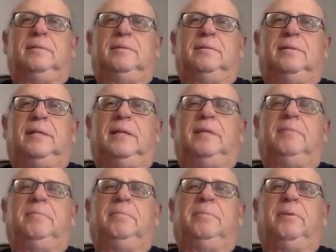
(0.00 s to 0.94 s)

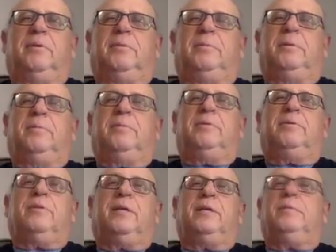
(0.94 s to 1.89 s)
saying, Prabhupada, we're
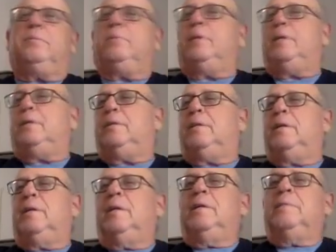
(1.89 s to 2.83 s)
trying to preach,
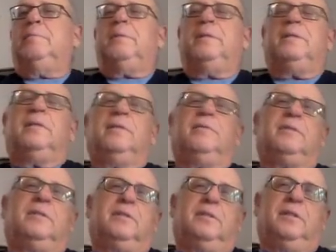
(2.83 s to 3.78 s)
please give
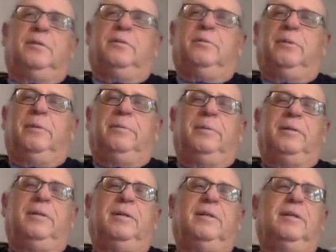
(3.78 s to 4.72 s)
us a secret weapon.
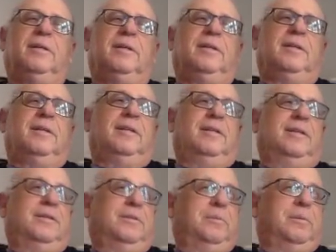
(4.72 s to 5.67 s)

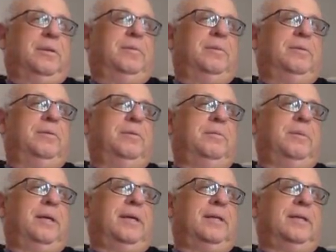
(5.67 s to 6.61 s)
So Prabhupada wrote
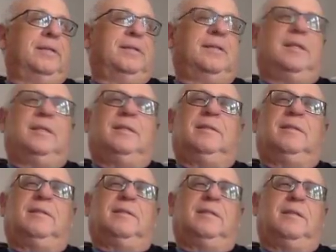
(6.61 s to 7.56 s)
back and said,
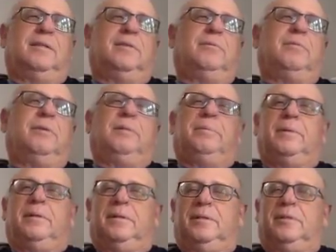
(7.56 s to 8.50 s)
the secret
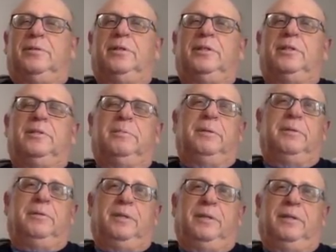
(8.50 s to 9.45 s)
weapon is Krishna's
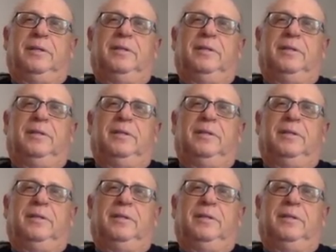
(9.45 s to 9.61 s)
beauty.